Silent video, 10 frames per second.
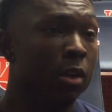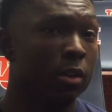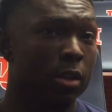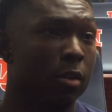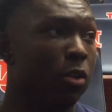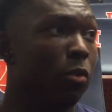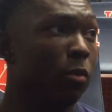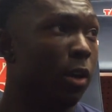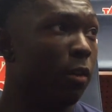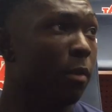because I know
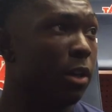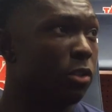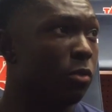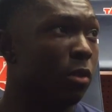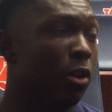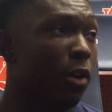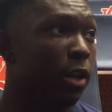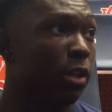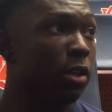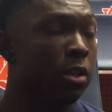what everybody's doing already.